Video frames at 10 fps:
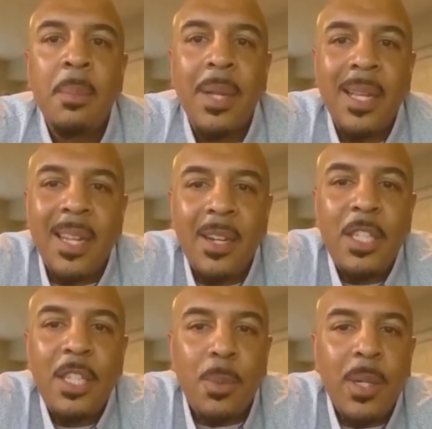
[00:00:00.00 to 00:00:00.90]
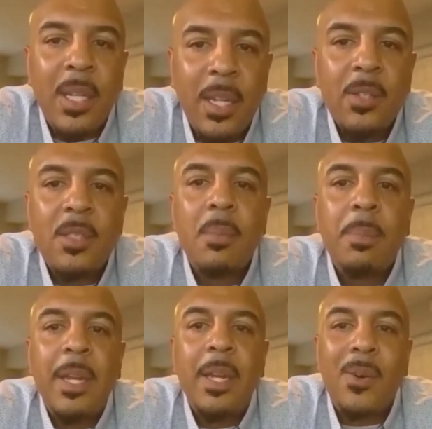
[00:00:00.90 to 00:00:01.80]
But literally 20 years of
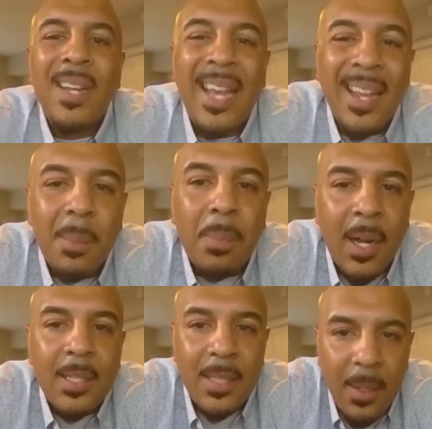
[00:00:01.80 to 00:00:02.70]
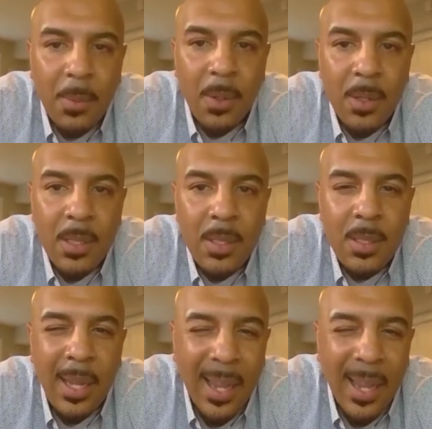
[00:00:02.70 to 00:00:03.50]
being on enterprise networks.